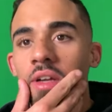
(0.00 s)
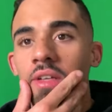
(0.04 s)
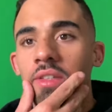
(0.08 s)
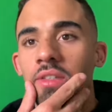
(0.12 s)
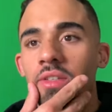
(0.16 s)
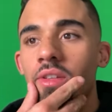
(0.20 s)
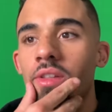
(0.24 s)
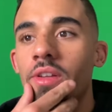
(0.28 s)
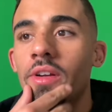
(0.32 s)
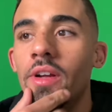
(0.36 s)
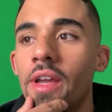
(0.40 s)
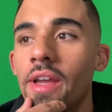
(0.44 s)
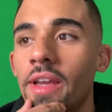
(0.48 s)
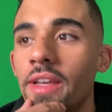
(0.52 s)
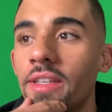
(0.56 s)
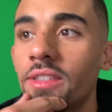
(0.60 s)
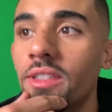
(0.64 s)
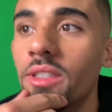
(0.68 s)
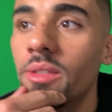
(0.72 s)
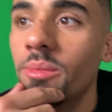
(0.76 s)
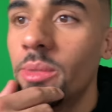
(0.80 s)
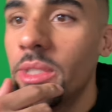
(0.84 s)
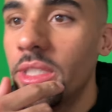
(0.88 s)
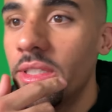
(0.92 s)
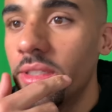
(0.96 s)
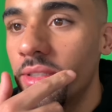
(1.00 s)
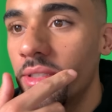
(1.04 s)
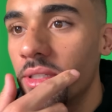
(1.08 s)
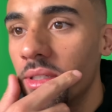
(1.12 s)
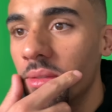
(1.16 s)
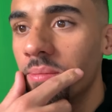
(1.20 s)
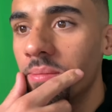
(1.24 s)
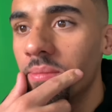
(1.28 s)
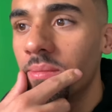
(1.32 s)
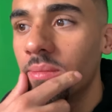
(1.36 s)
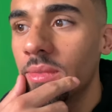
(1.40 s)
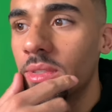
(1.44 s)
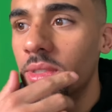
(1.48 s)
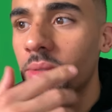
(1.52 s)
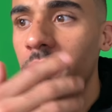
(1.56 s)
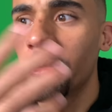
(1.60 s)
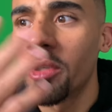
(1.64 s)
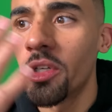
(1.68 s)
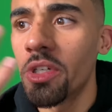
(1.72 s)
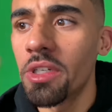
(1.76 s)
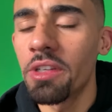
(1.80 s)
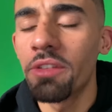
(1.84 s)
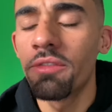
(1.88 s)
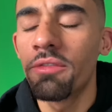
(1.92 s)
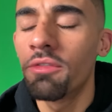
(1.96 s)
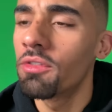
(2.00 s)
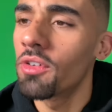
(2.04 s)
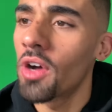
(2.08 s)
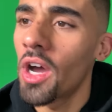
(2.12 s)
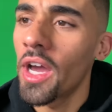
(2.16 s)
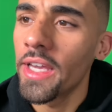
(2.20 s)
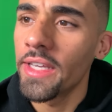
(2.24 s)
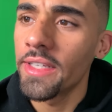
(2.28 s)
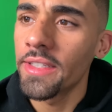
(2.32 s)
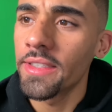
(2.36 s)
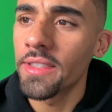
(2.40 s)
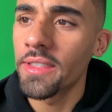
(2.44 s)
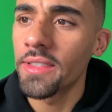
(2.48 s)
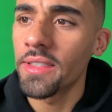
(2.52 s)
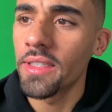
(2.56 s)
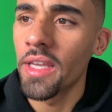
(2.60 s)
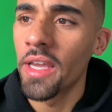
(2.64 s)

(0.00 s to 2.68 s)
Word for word: right, so there has to be some, some good advice